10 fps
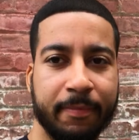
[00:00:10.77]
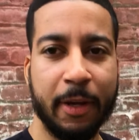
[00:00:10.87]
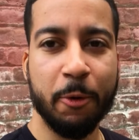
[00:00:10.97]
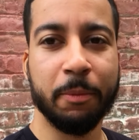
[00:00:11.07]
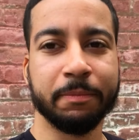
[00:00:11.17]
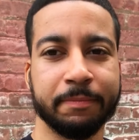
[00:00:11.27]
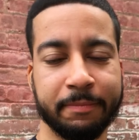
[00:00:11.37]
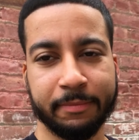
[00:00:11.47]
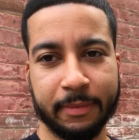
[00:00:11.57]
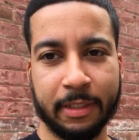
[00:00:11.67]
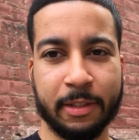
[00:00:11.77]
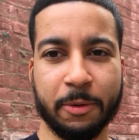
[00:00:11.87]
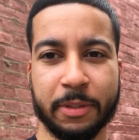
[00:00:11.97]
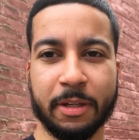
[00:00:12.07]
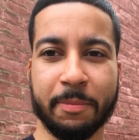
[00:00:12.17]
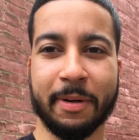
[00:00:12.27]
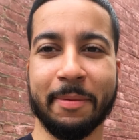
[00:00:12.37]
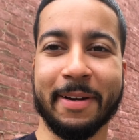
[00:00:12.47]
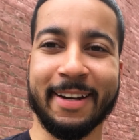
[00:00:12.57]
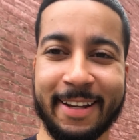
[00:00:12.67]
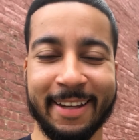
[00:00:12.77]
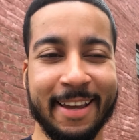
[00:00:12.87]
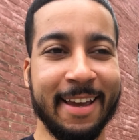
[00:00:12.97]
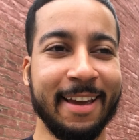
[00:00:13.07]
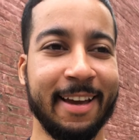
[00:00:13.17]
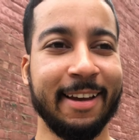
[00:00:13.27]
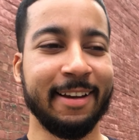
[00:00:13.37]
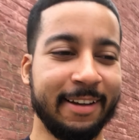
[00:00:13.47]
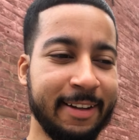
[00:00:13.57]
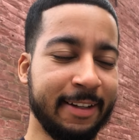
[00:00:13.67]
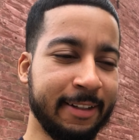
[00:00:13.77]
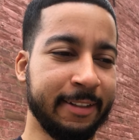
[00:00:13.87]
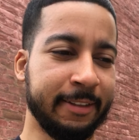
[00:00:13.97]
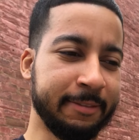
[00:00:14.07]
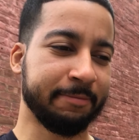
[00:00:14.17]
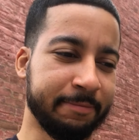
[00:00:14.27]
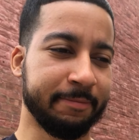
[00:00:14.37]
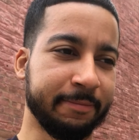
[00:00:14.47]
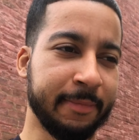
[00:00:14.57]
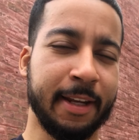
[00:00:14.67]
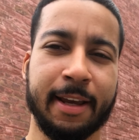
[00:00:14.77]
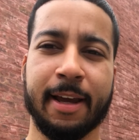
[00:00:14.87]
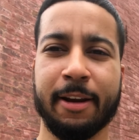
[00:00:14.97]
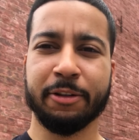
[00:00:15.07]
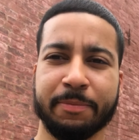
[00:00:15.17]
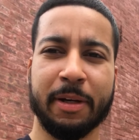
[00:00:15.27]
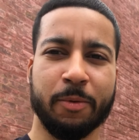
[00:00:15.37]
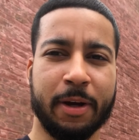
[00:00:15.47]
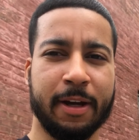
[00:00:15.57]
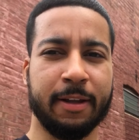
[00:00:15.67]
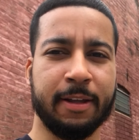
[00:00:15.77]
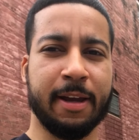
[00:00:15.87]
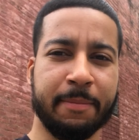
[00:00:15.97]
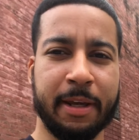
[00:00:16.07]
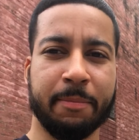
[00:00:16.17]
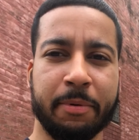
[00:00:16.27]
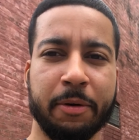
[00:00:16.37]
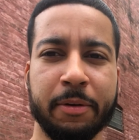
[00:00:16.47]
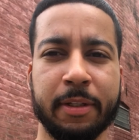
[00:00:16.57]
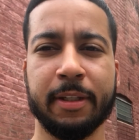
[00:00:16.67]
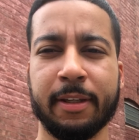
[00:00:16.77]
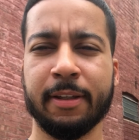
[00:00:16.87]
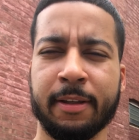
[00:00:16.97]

yo, so what's up, everybody? Uh, I know it's been a while. I made a post.